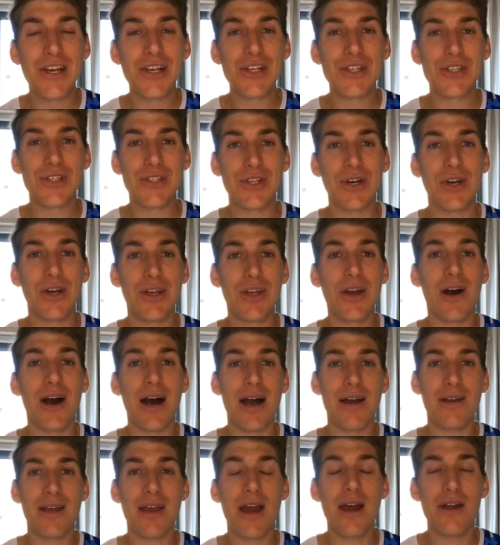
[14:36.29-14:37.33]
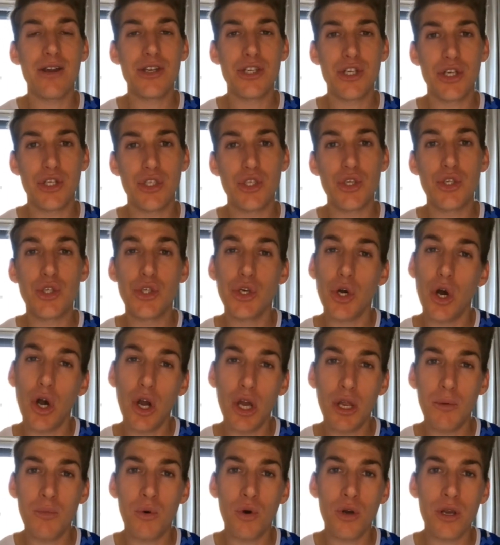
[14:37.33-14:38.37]
So yeah, I encourage you to do your
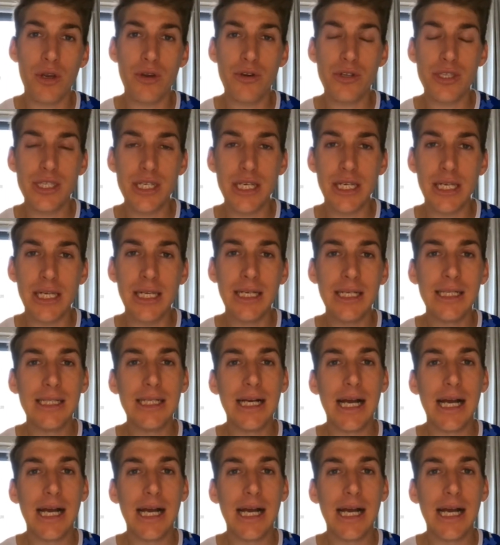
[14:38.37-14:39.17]
own morning routine.